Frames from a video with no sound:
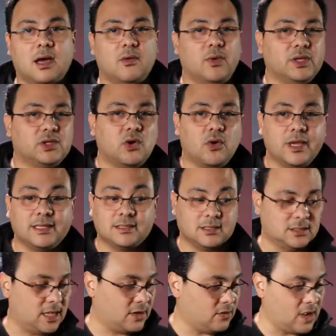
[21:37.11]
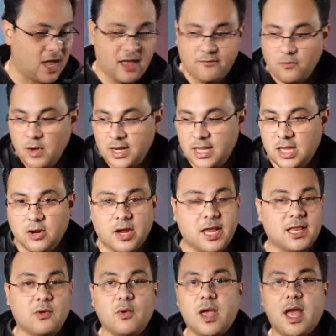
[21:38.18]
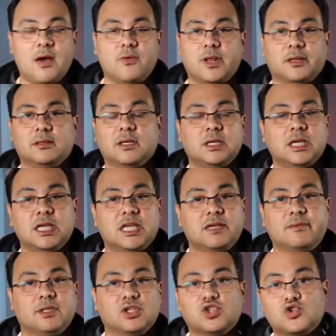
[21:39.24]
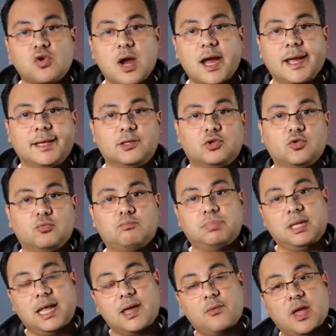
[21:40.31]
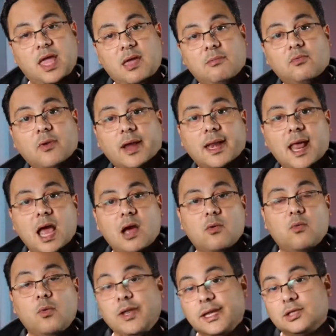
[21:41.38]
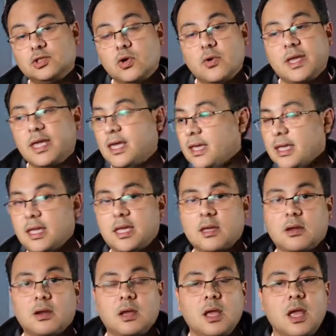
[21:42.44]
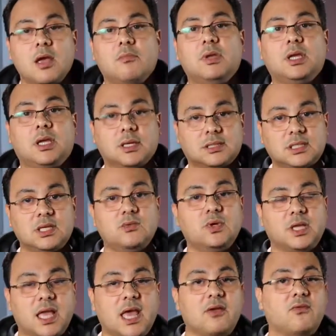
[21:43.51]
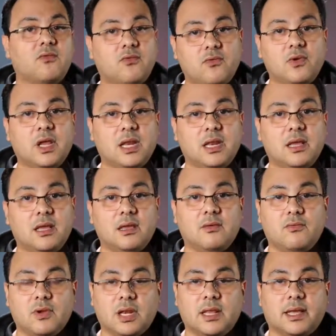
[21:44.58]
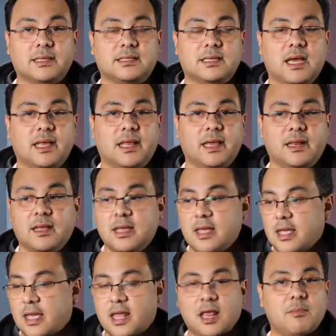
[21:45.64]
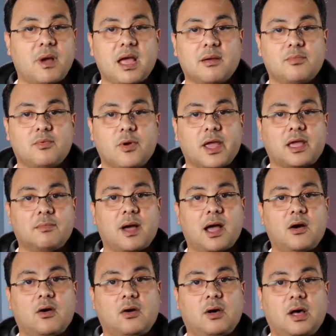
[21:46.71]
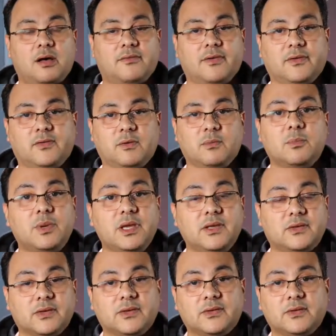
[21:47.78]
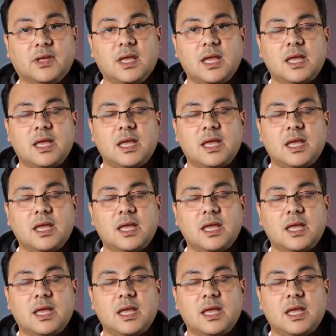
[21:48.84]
With toys, I don't have one here anyway. I wouldn't even try to play with him right now with a toy in here because he would get really, really excited and it might break my whole office in pieces.